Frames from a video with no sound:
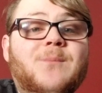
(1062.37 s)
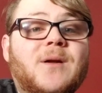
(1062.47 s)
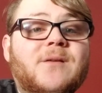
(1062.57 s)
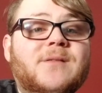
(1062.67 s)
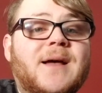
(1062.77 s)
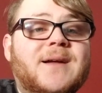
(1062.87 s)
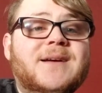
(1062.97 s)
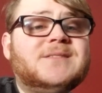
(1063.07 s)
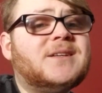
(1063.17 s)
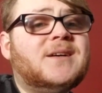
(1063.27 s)
But other than that,
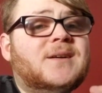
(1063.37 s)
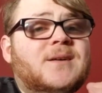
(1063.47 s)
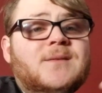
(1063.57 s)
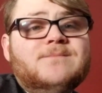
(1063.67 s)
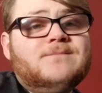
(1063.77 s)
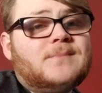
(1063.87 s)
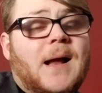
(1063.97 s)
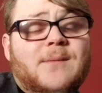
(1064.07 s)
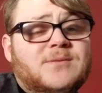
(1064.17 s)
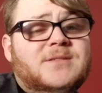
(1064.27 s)
guys,
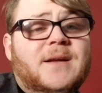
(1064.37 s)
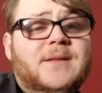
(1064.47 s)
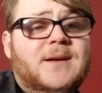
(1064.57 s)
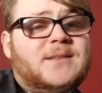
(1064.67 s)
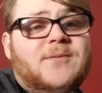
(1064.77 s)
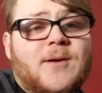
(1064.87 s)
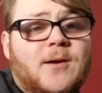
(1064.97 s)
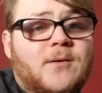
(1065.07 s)
I will see you in the next video.